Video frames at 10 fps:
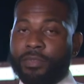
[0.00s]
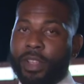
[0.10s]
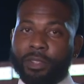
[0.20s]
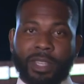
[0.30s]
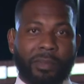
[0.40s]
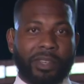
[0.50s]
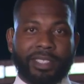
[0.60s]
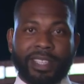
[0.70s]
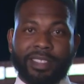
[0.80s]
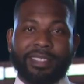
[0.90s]
fellow
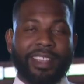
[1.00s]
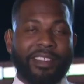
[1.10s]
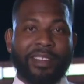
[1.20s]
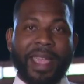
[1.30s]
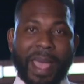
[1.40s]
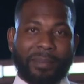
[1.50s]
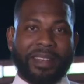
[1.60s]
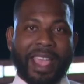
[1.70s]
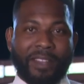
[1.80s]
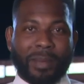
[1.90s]
deputies say that they are happy
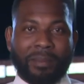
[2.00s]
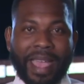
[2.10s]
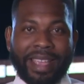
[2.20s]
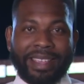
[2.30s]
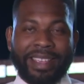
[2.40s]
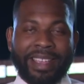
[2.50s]
to have him back.